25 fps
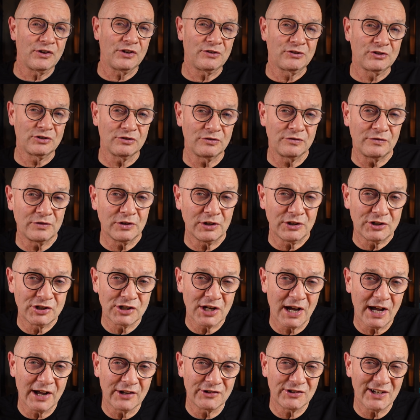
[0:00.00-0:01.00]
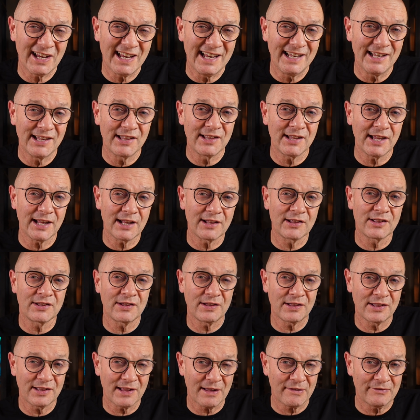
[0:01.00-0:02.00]
it should fully charge in 6
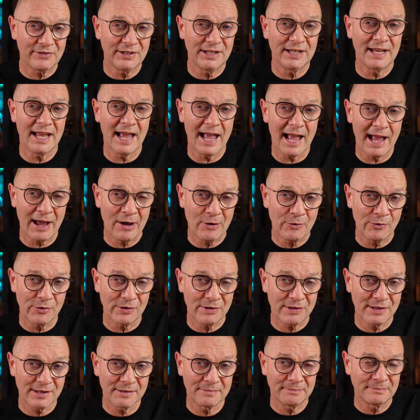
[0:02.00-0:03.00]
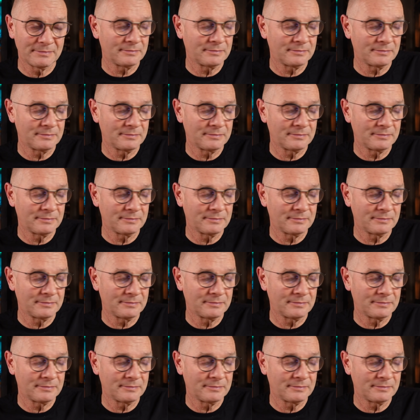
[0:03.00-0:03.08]
to 7 hours.